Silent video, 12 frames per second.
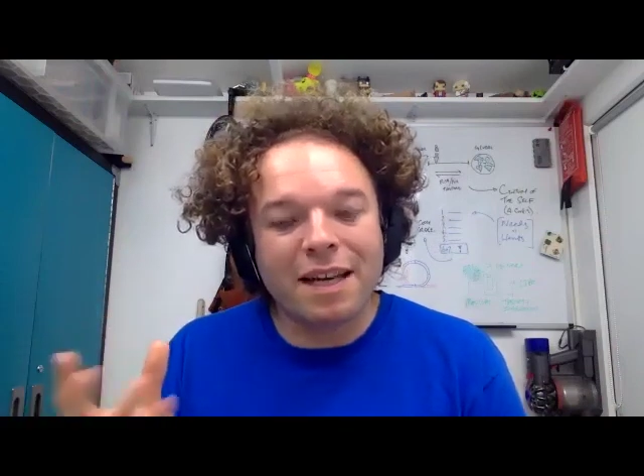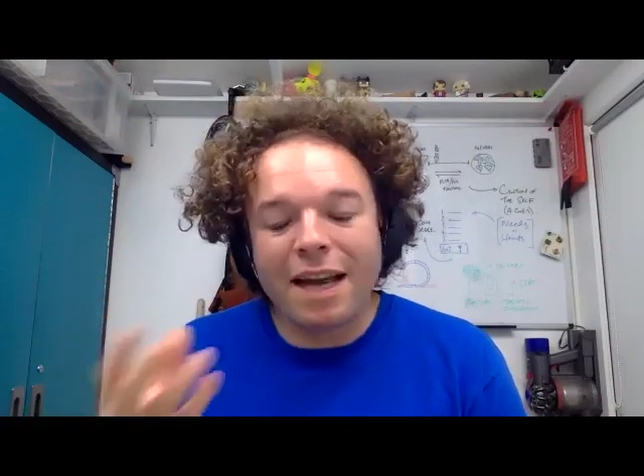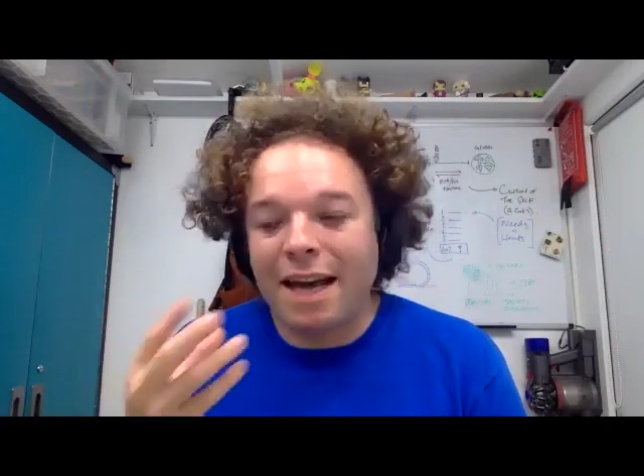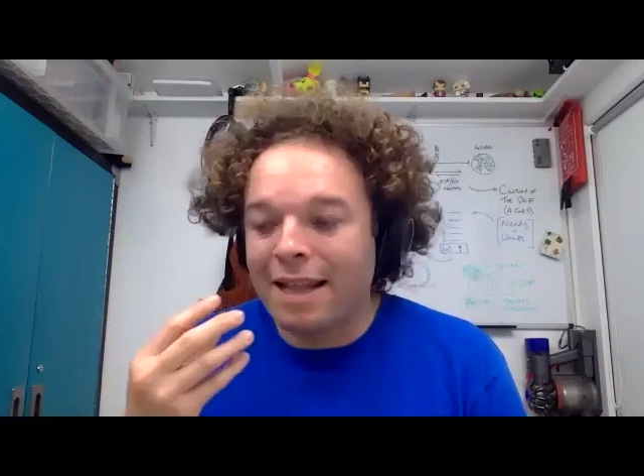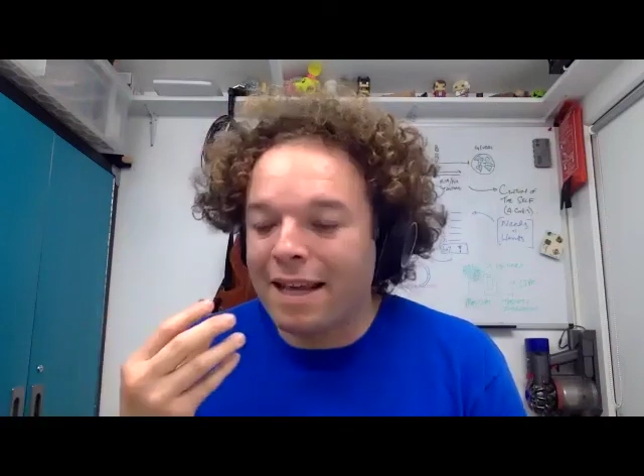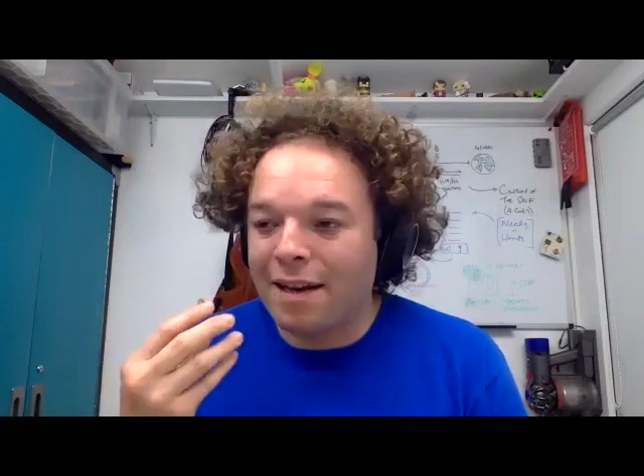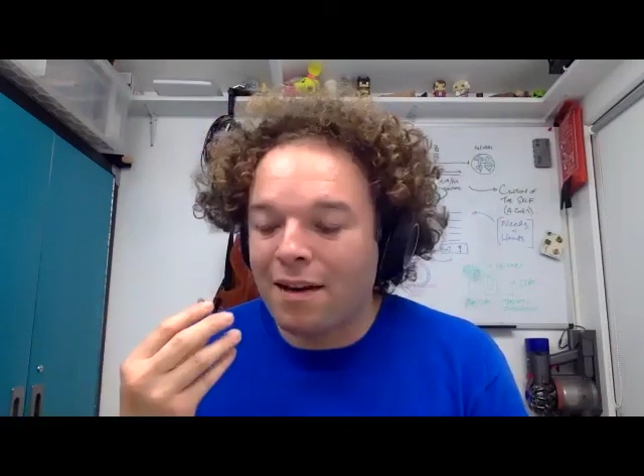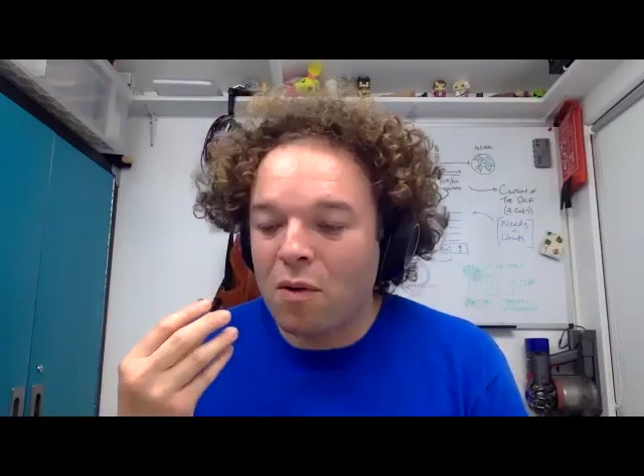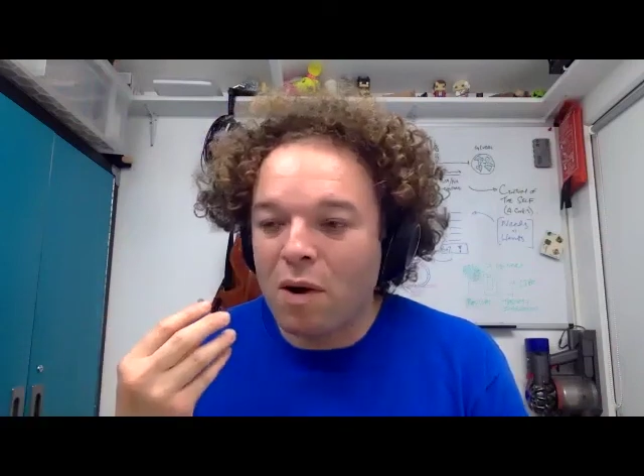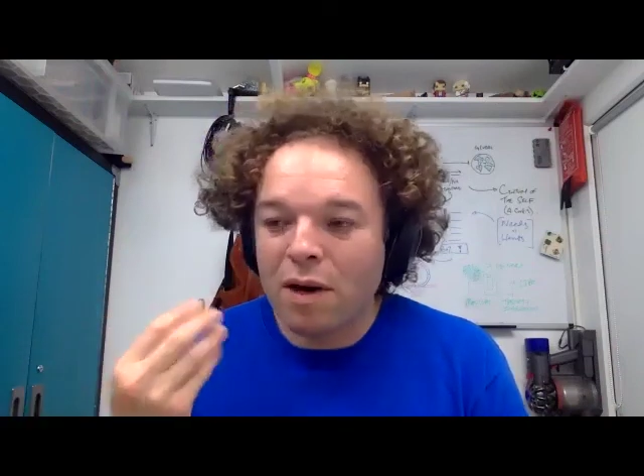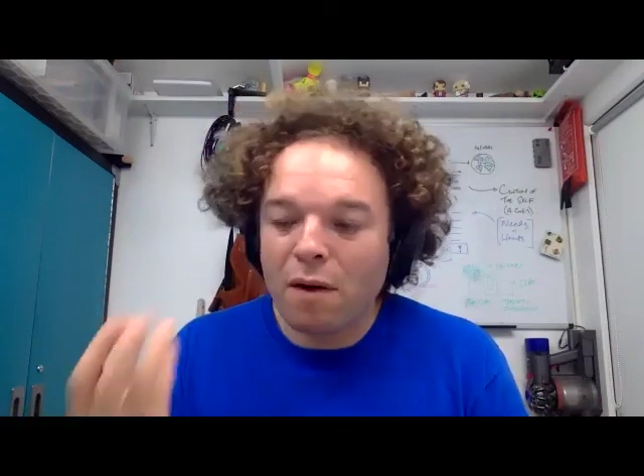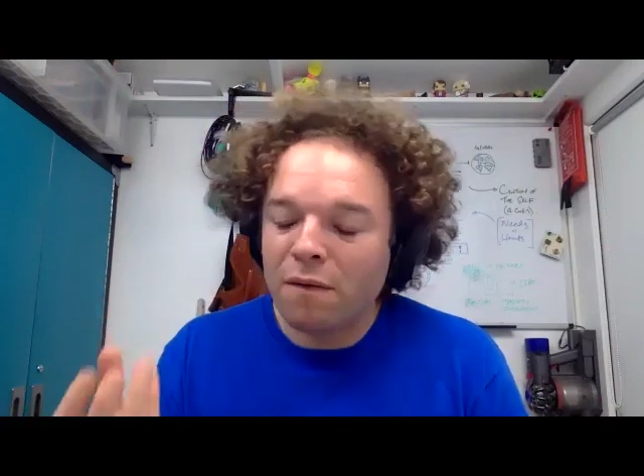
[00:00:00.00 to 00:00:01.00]
and that
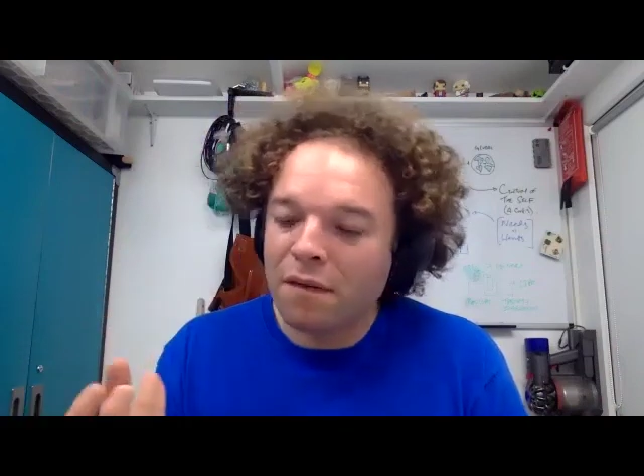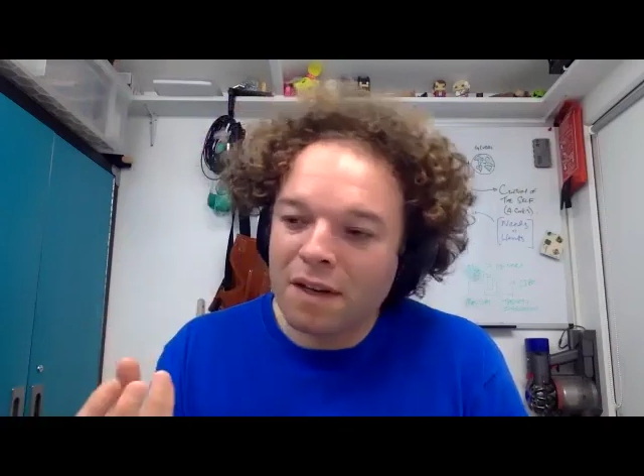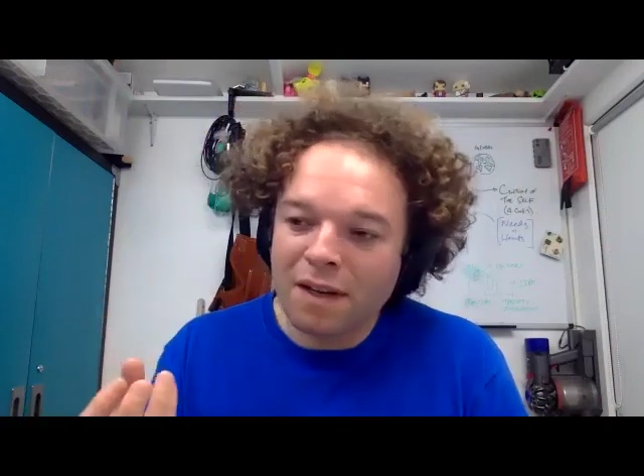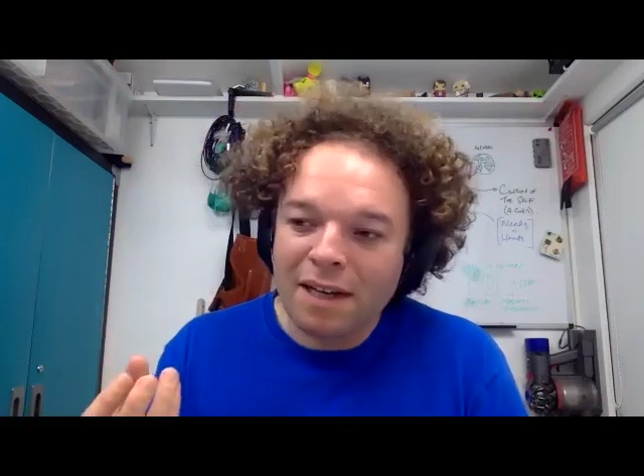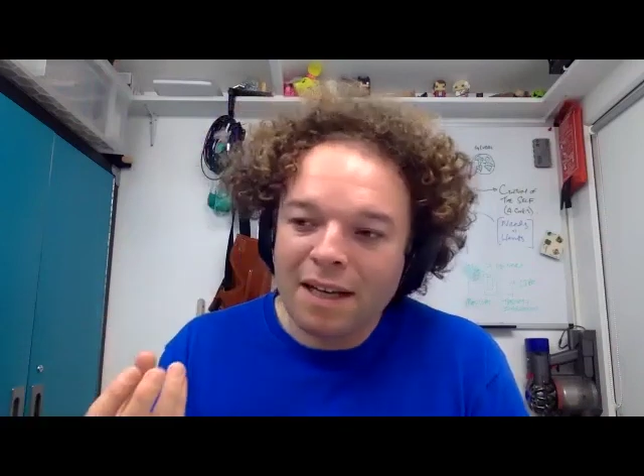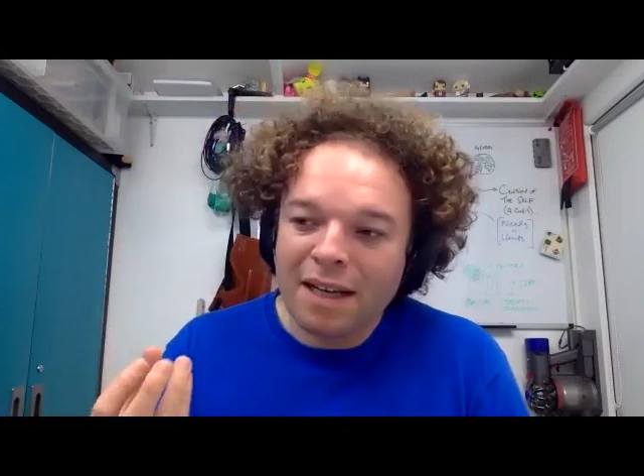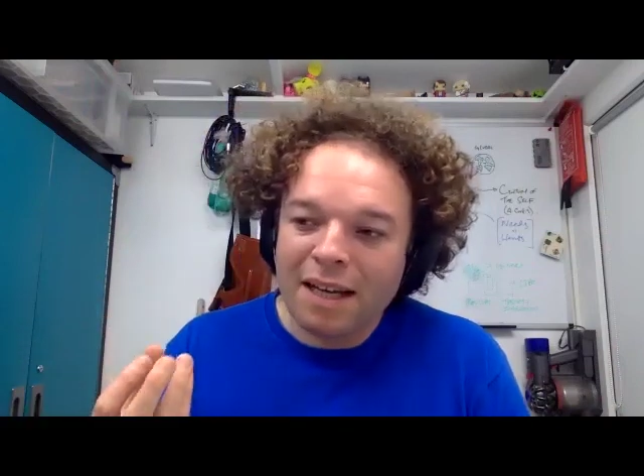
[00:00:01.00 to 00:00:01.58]
quite often